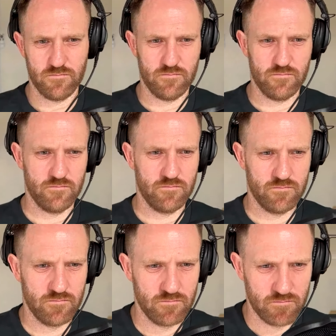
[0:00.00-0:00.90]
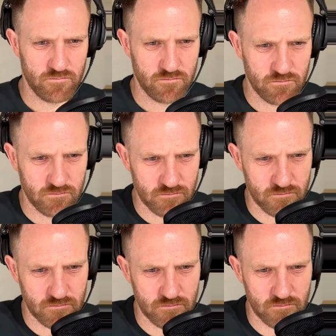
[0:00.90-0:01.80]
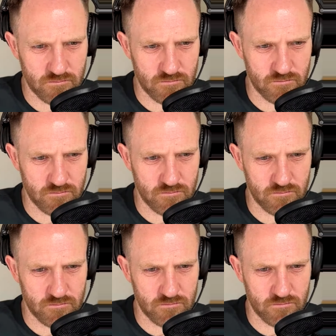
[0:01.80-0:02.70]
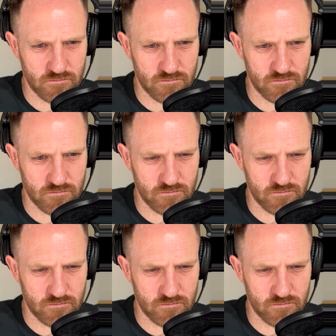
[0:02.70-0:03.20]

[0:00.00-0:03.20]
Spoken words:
The person shown says nothing.